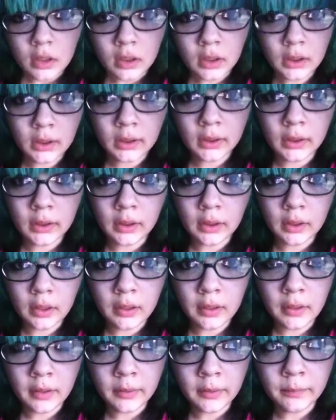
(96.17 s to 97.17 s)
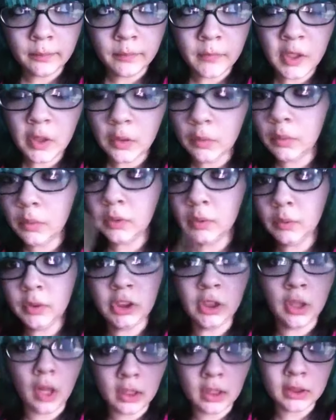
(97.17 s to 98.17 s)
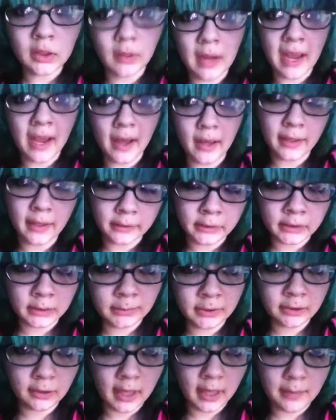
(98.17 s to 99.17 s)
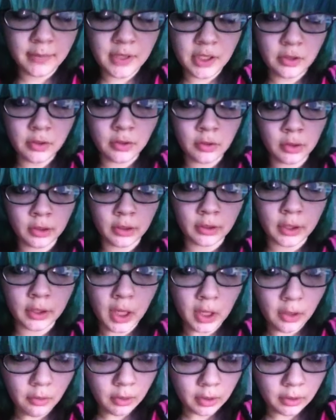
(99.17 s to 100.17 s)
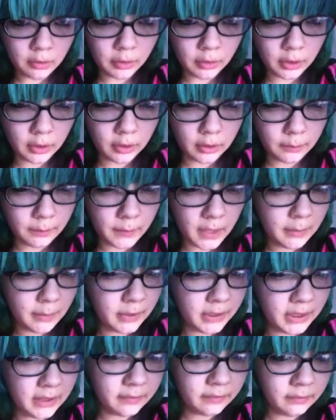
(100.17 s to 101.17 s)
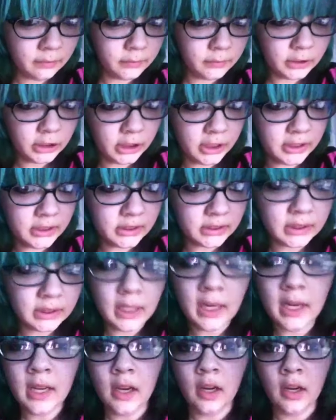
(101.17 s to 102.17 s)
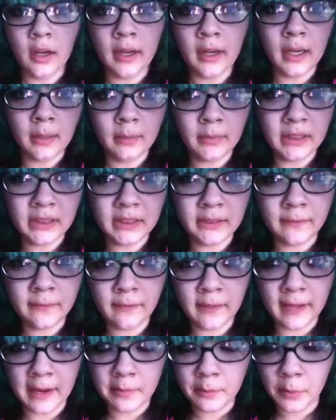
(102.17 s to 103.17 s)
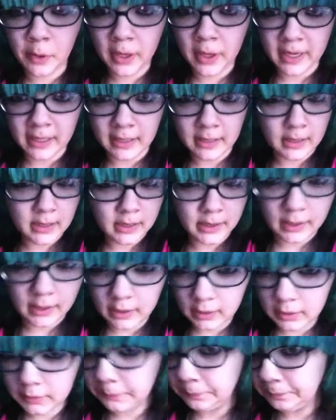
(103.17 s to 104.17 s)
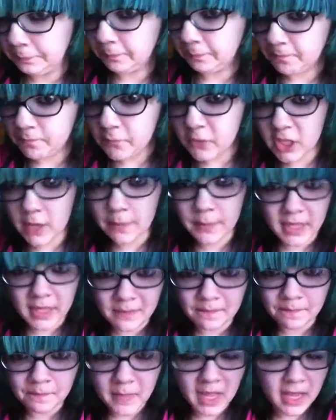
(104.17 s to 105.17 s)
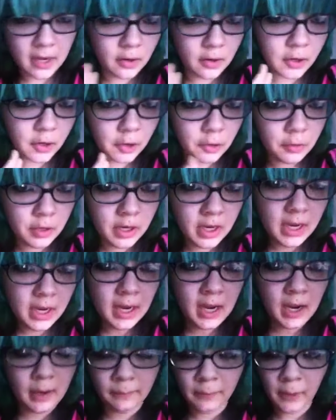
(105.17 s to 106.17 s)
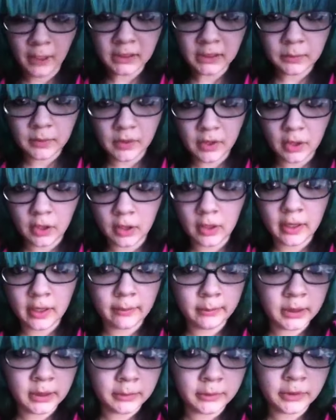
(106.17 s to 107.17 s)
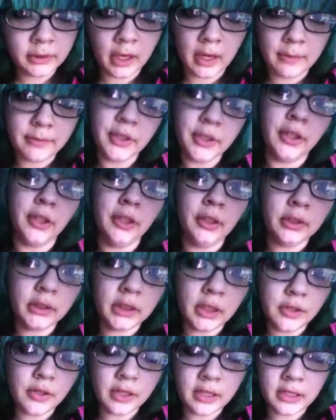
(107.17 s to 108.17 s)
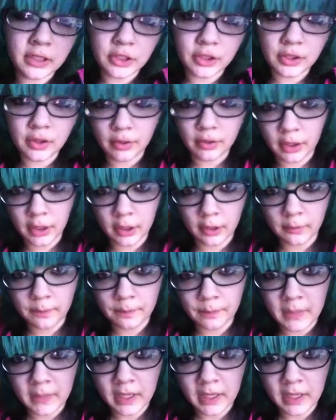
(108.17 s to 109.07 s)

uh, you should also add and subscribe to her co-owner, I believe she is. Her name is Flamboyant something. I don't know. I'm friends with her and I'm subscribed to her, so you can just go to her.